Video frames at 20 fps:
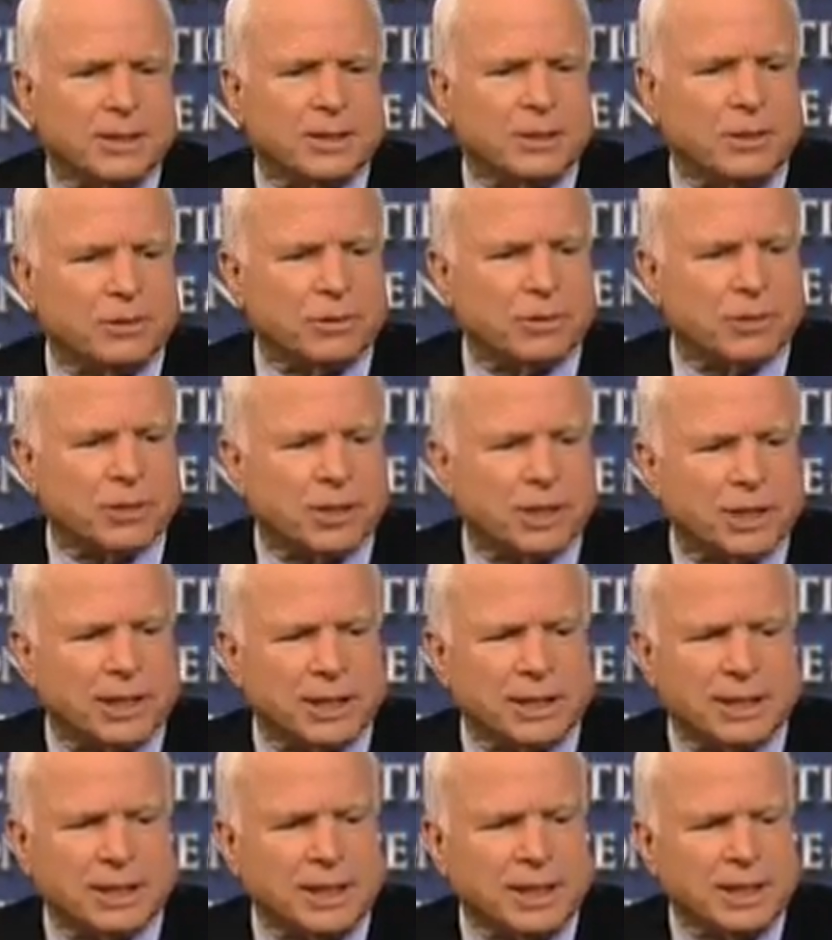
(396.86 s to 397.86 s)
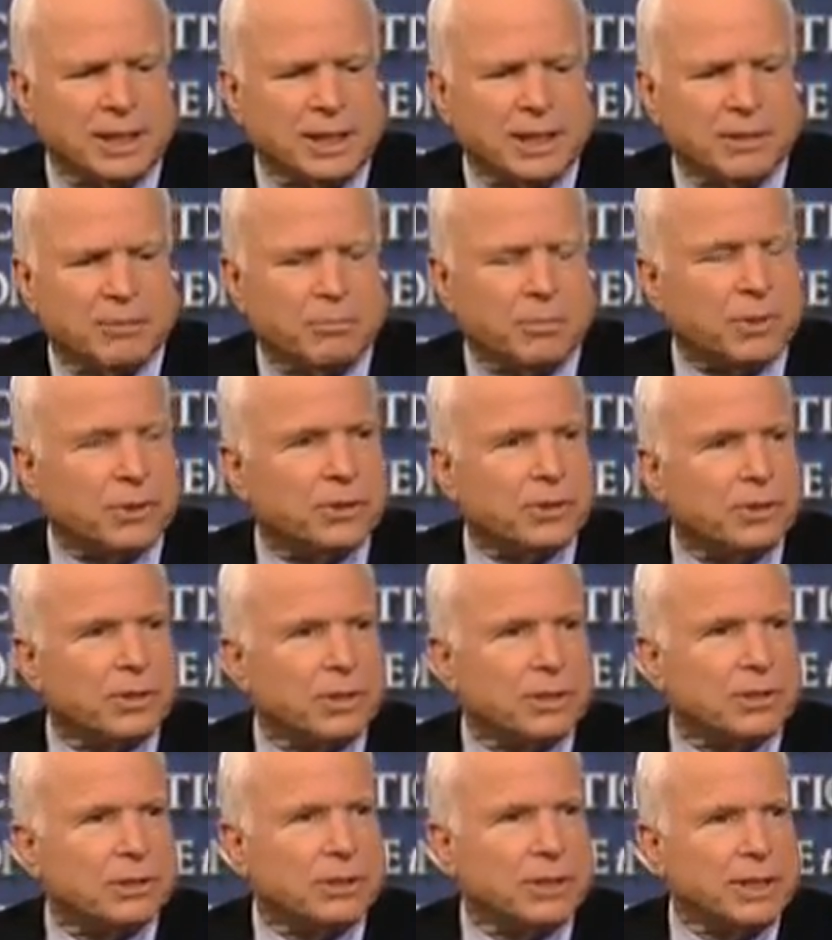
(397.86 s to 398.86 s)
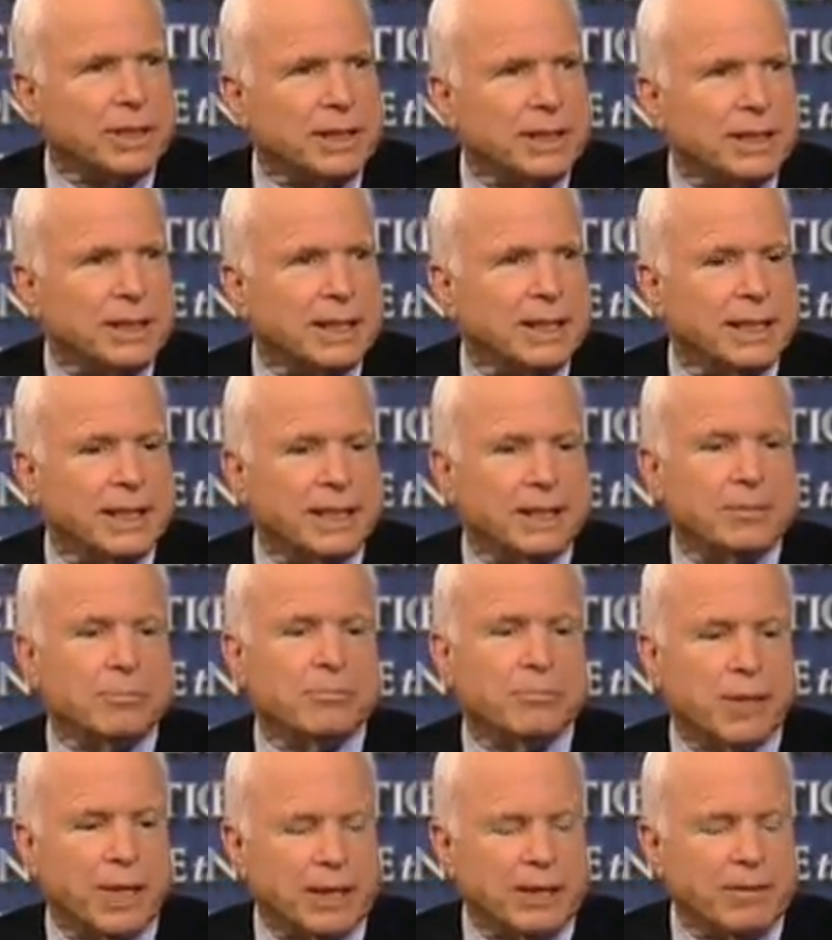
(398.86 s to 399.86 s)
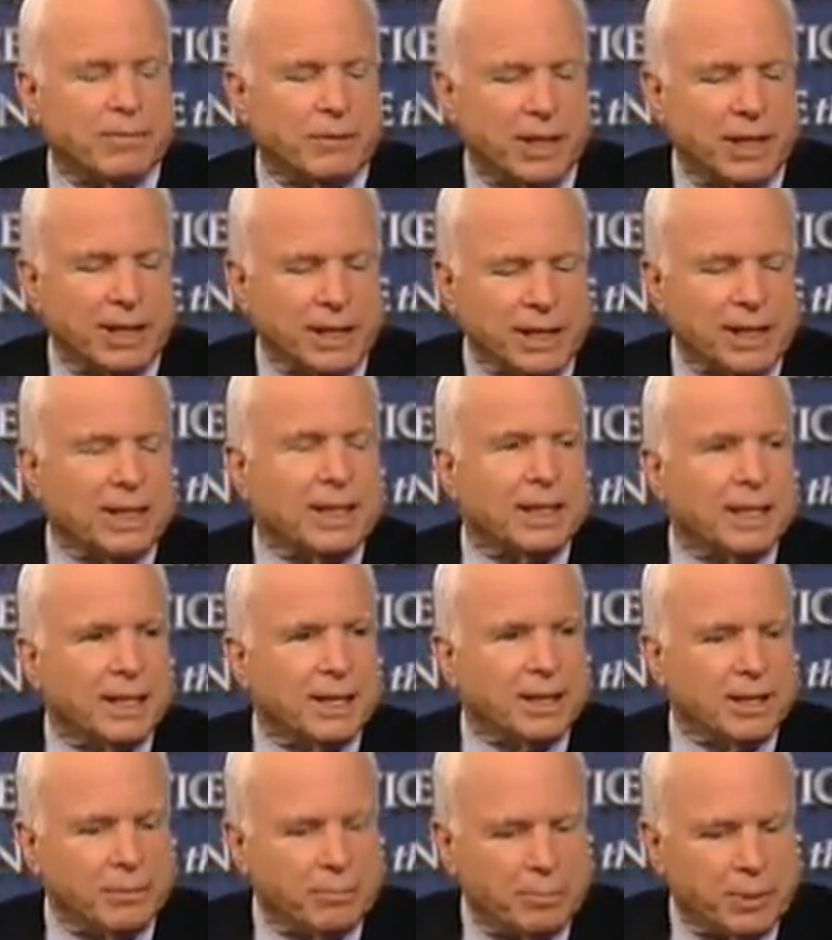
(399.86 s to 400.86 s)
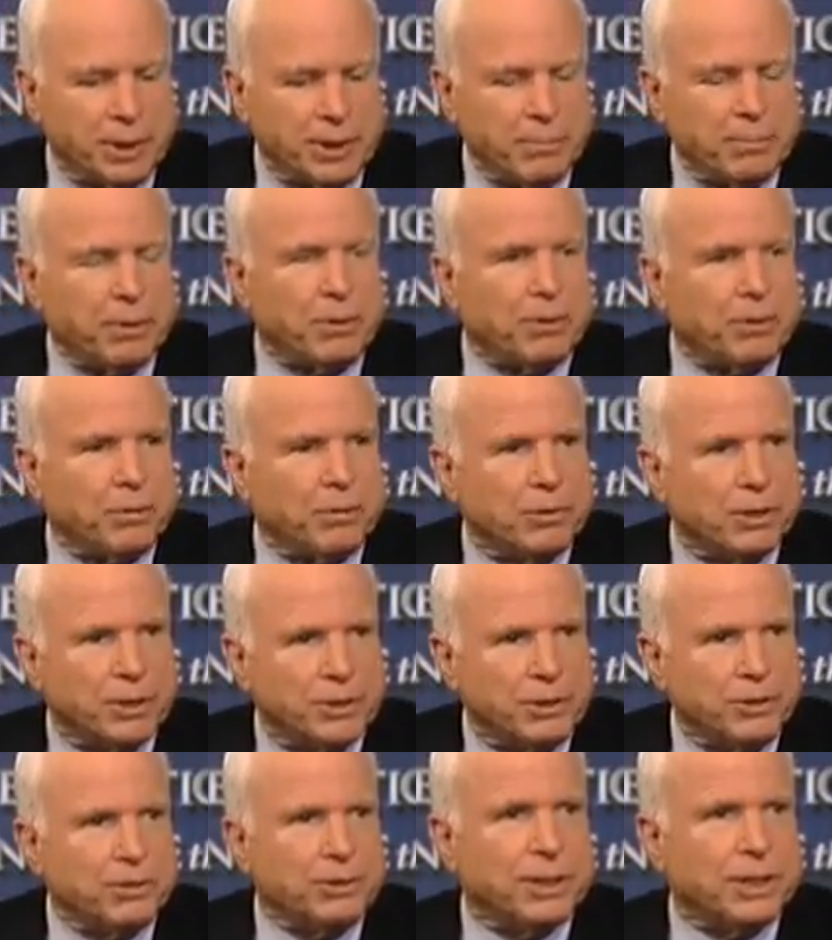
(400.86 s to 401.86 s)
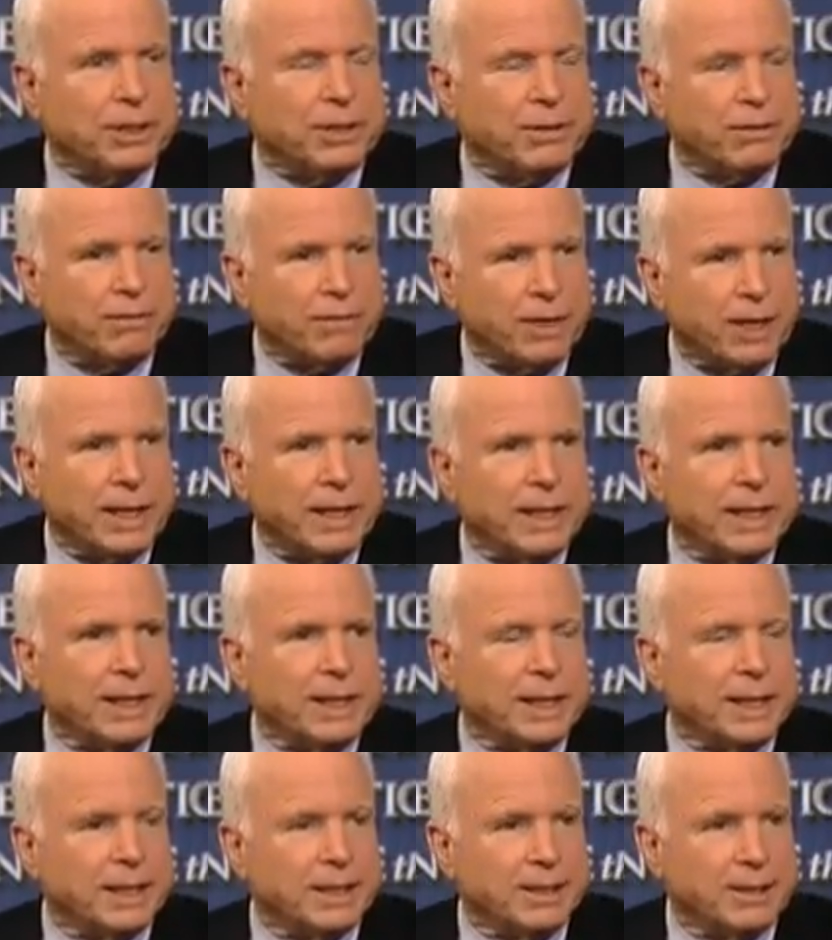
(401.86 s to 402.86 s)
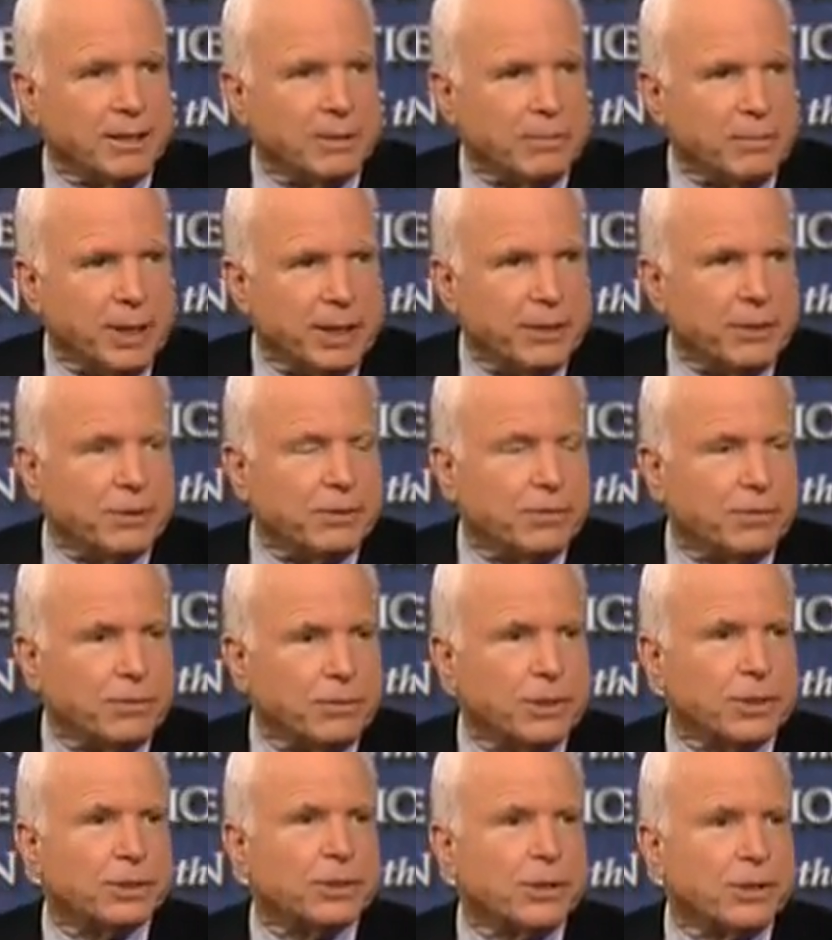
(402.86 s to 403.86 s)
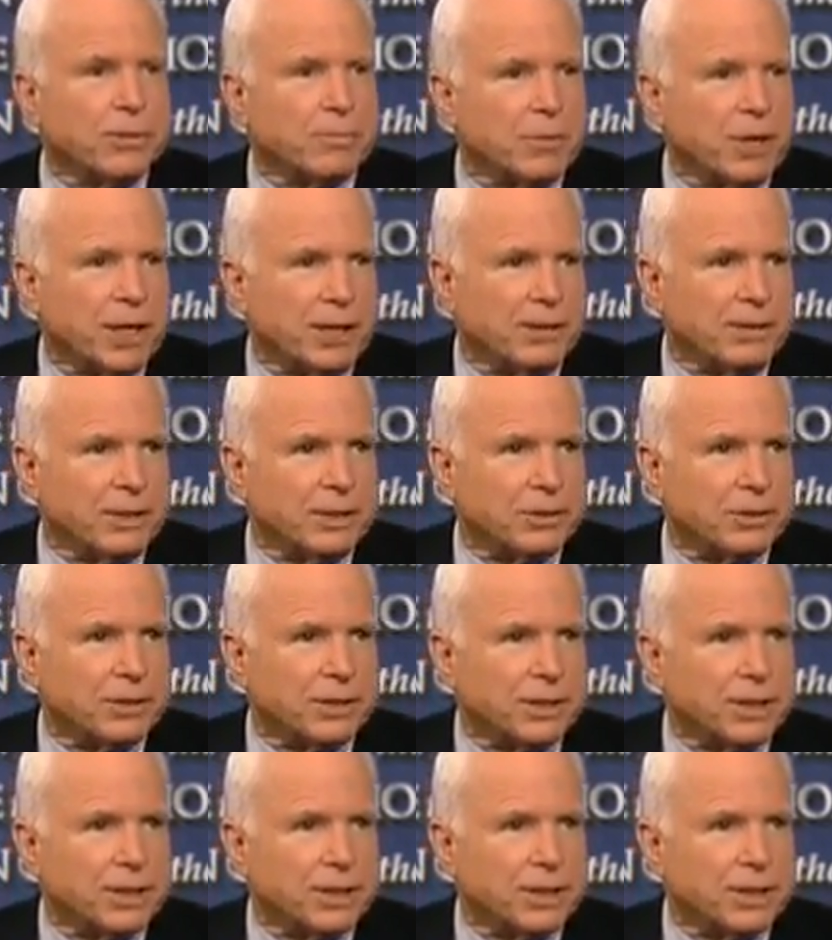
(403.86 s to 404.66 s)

goes on mercilessly. And by the way, the people who are doing the fighting and are the major force are moderates.